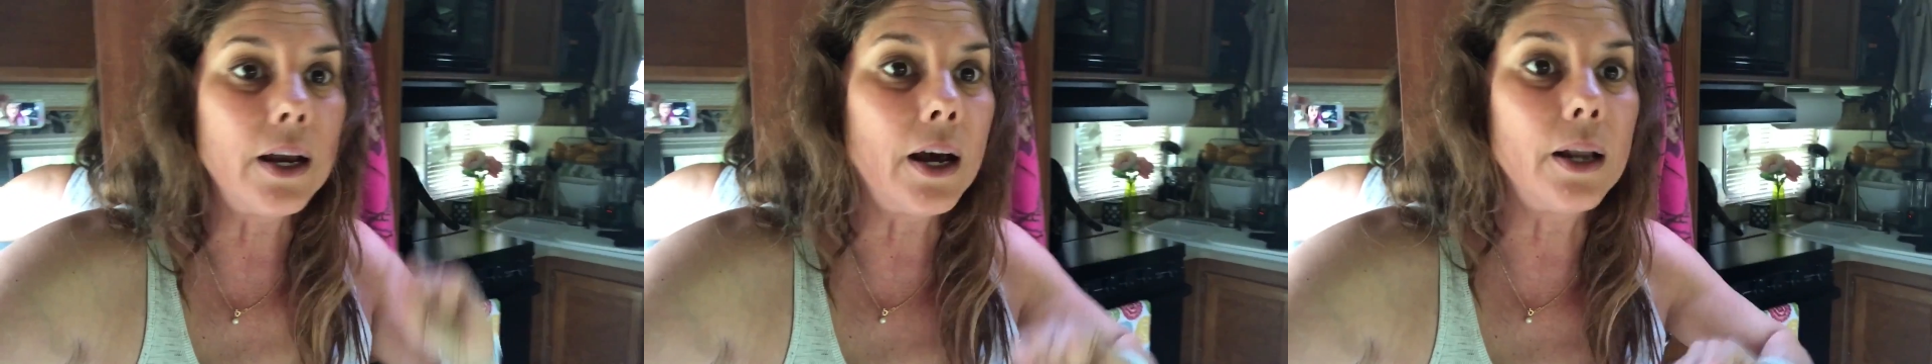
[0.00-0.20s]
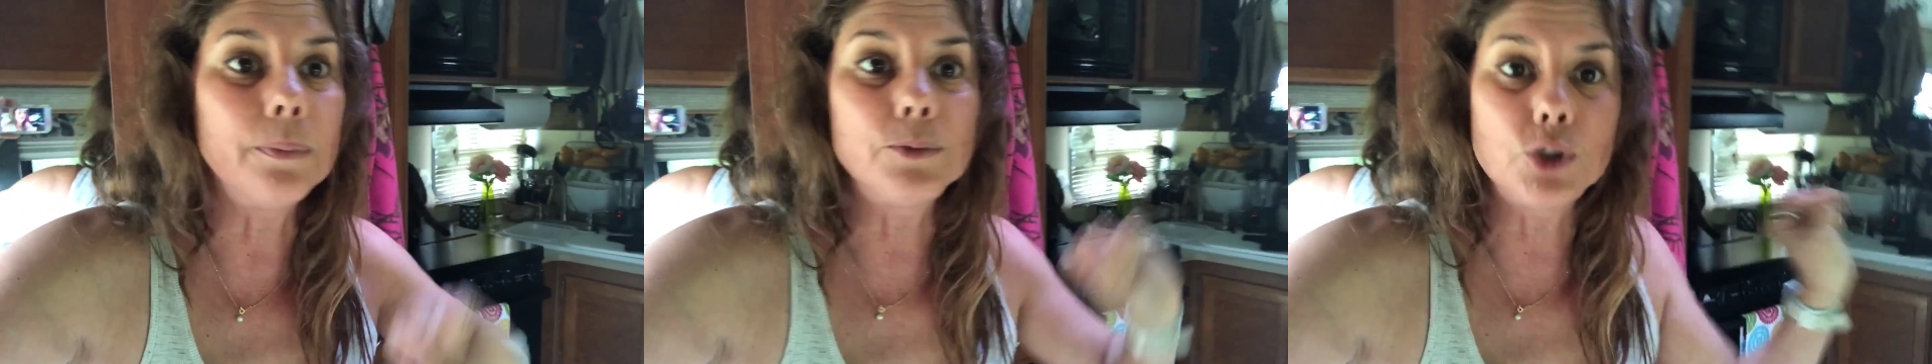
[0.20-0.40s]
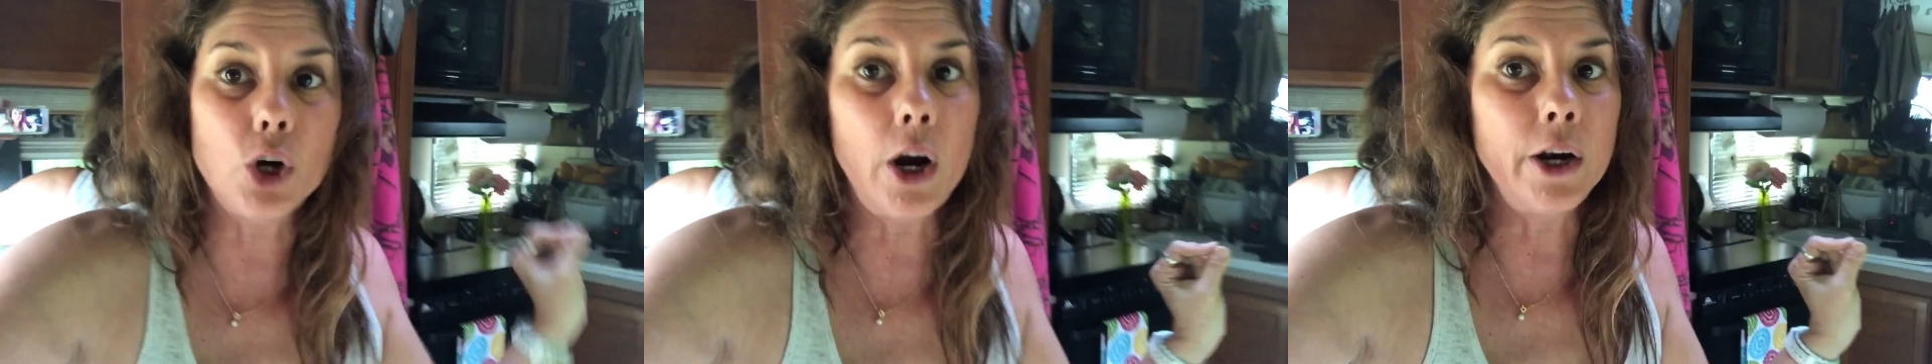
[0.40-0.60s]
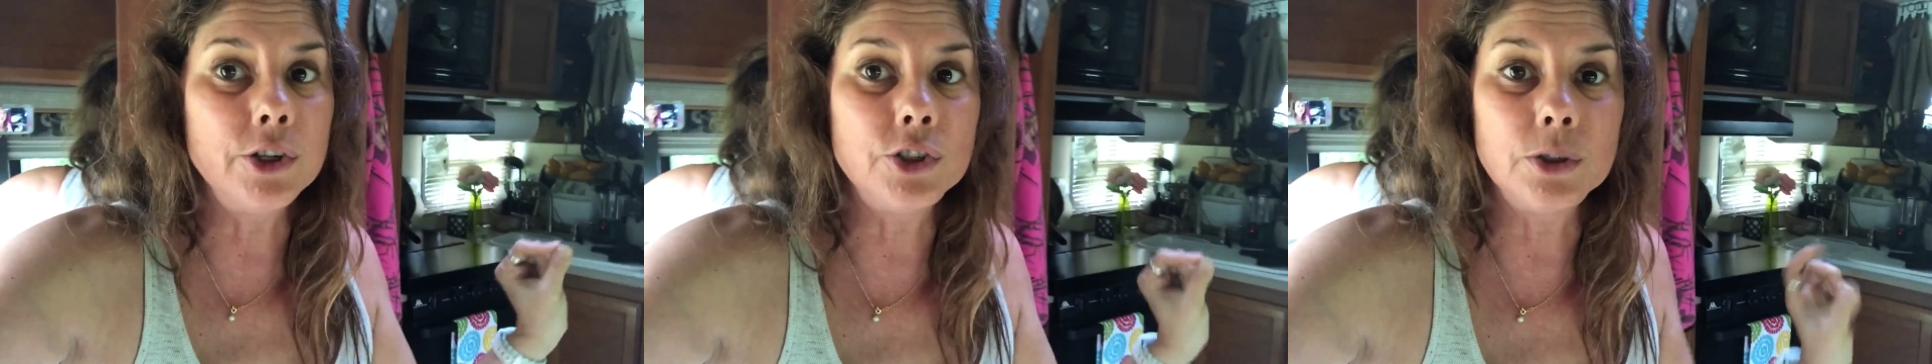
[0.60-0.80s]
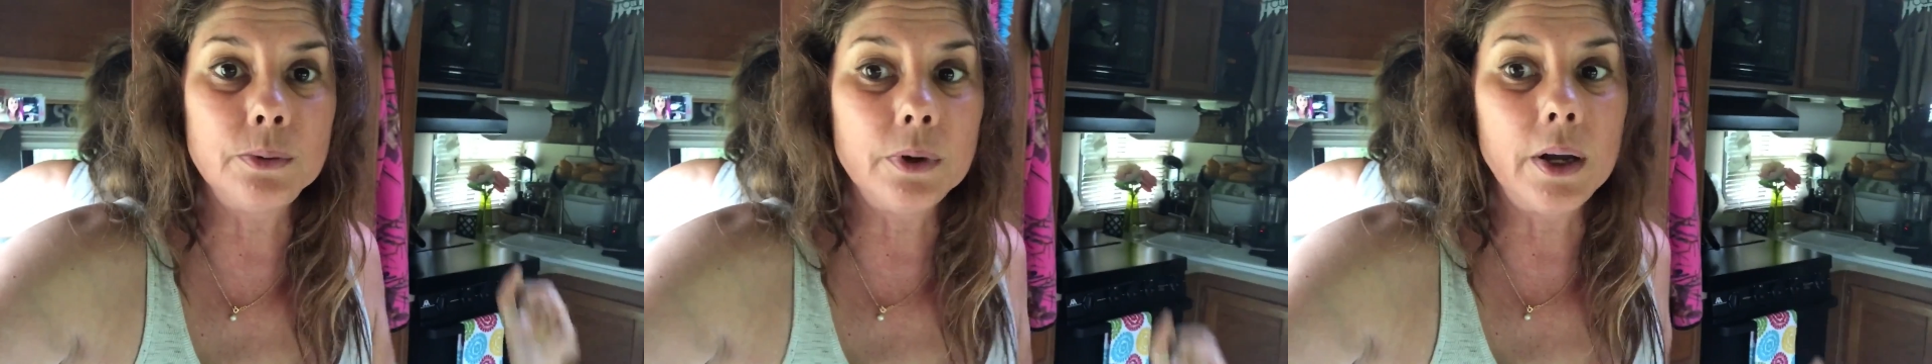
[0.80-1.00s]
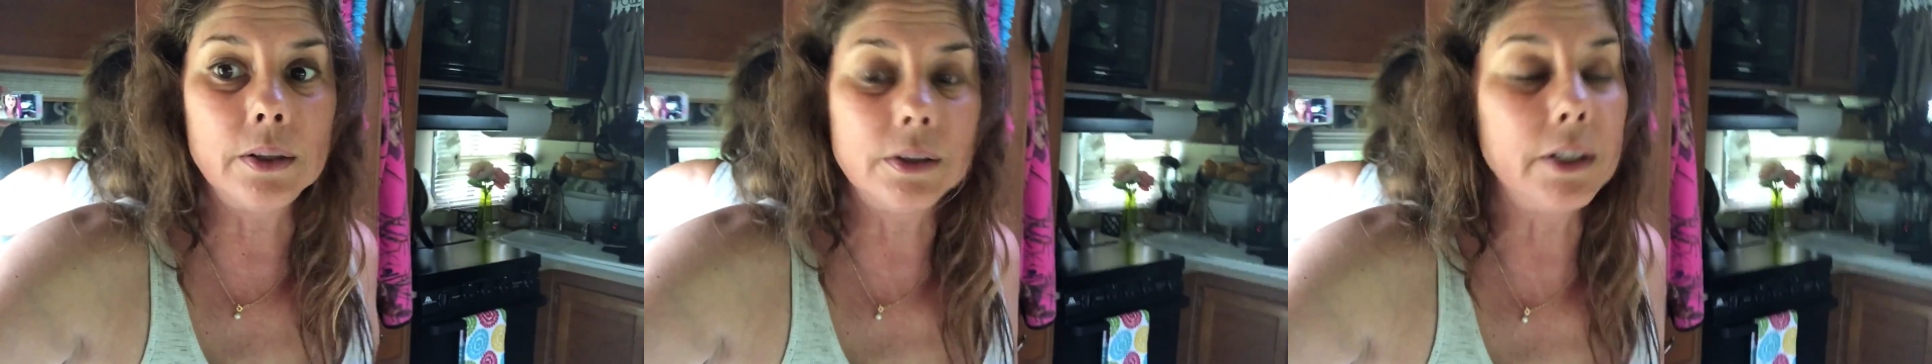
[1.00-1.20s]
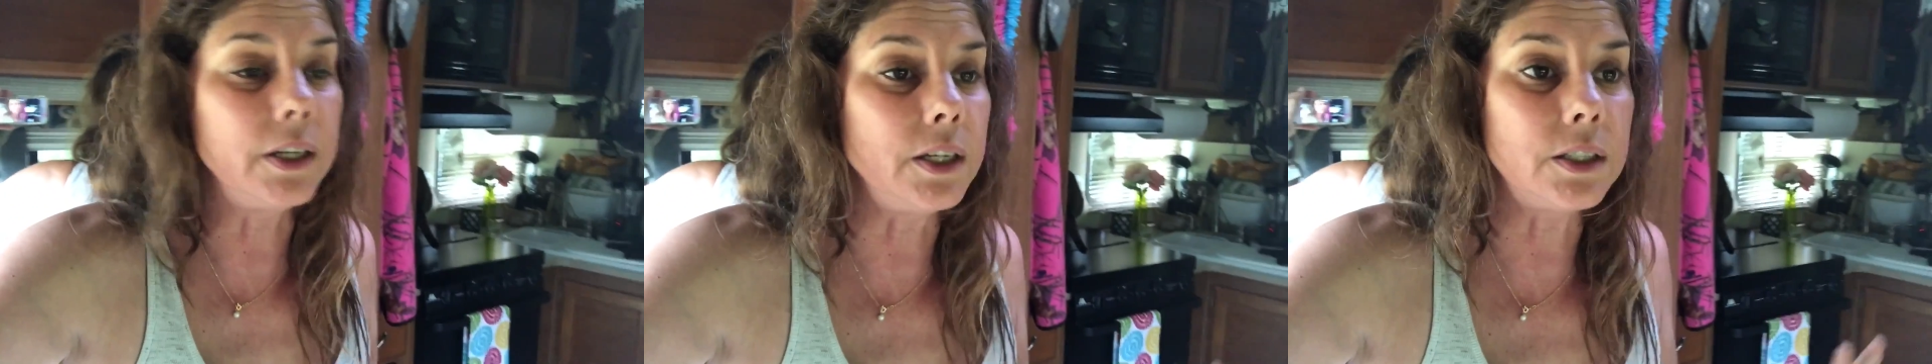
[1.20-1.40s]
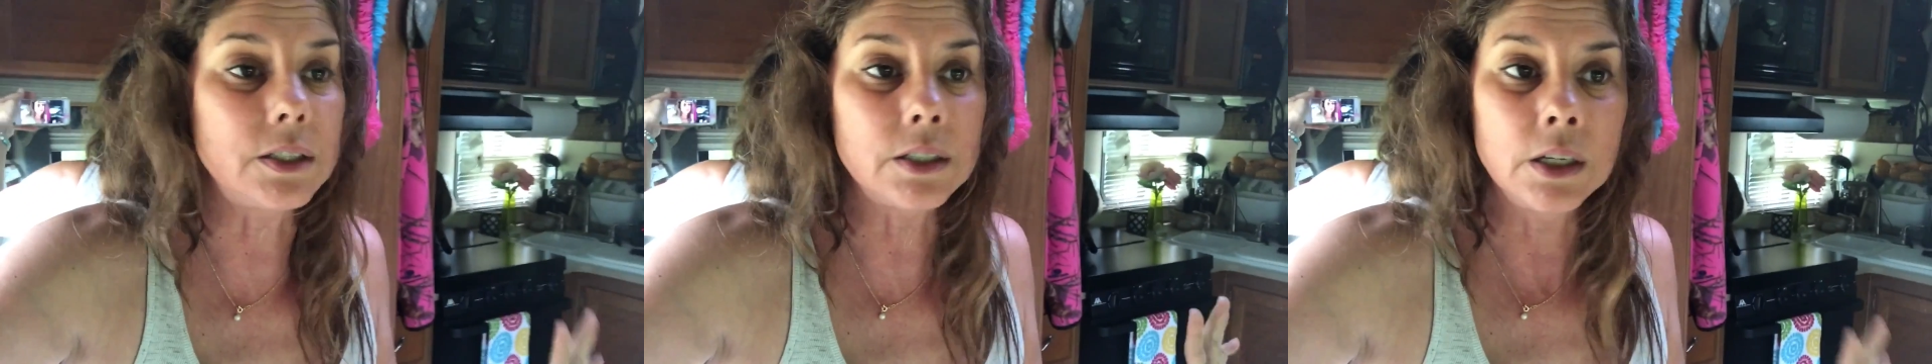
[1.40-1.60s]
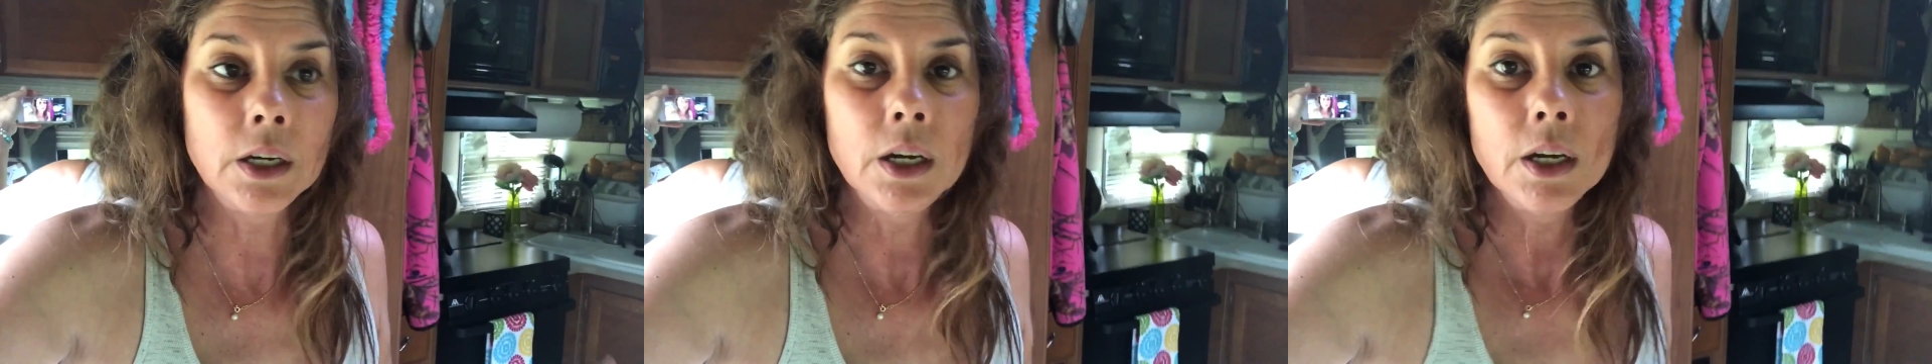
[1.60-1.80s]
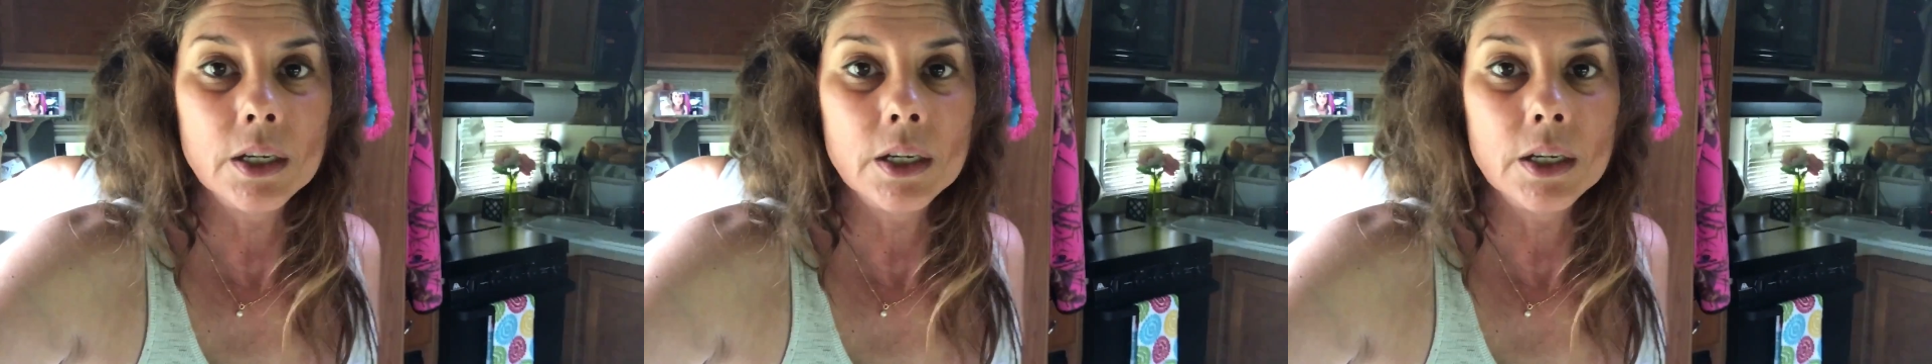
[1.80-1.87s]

gotta charge it at least.